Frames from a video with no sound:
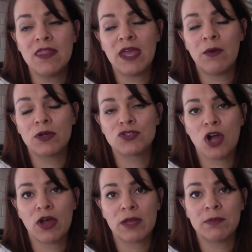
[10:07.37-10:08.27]
they were
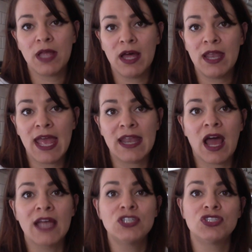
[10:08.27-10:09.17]
drawing blood, and
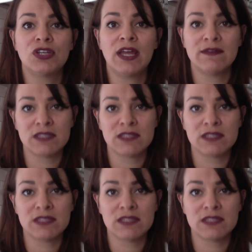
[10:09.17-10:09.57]
I should have